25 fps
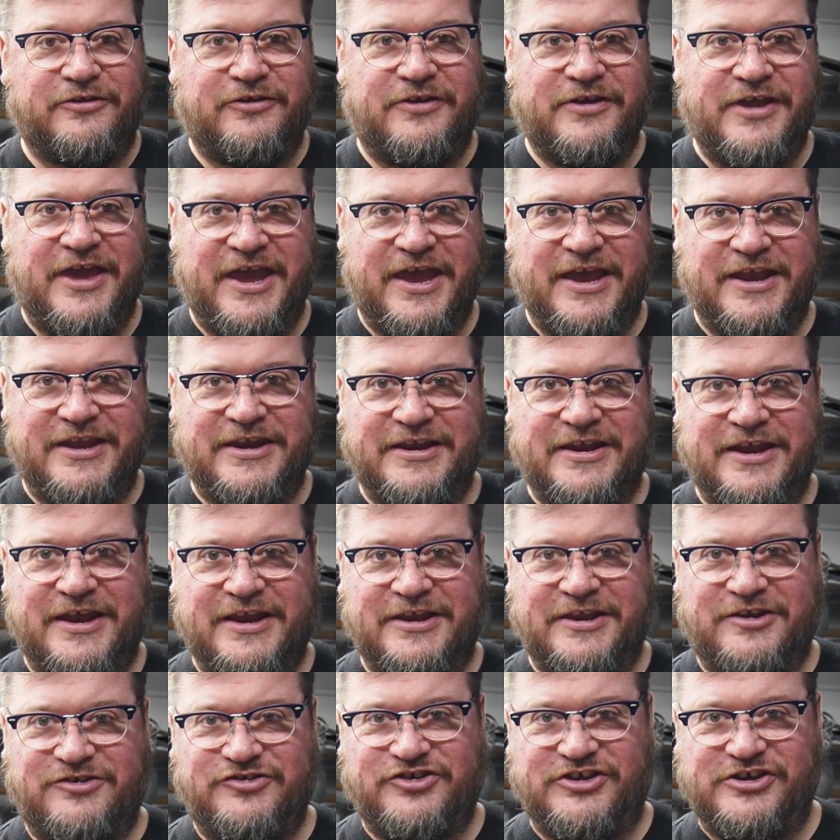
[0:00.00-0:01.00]

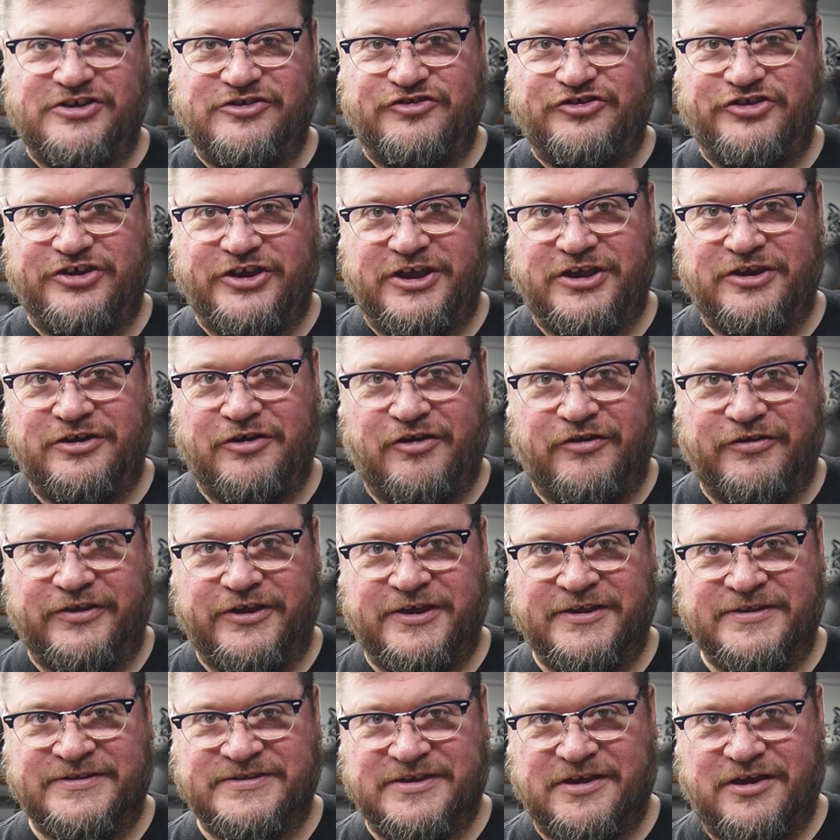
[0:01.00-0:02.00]
handy-dandy cheat sheet on the
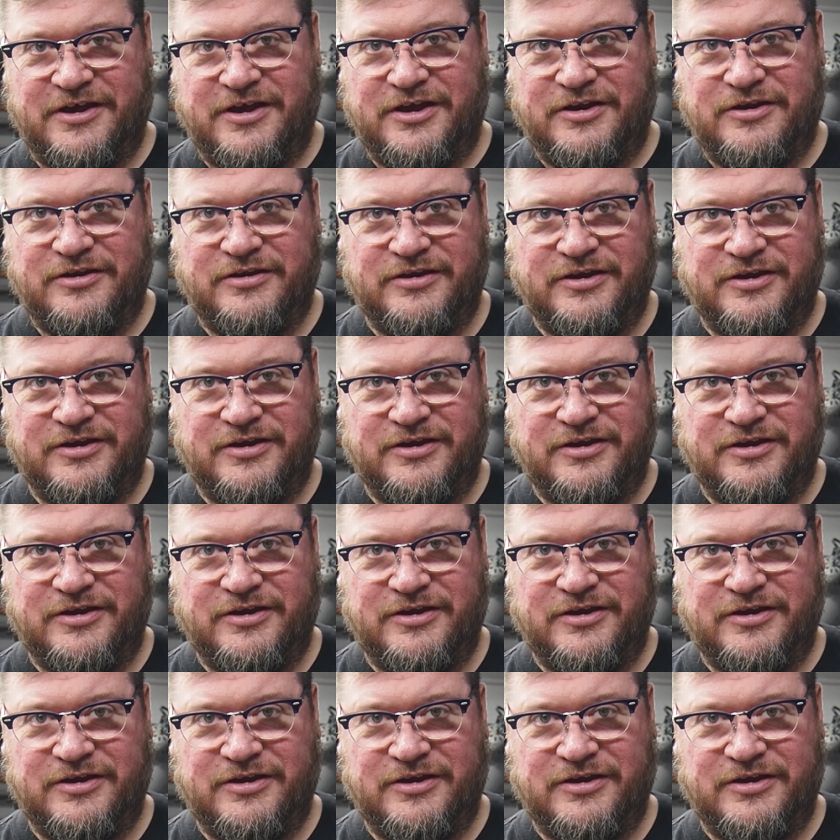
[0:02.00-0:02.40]
inside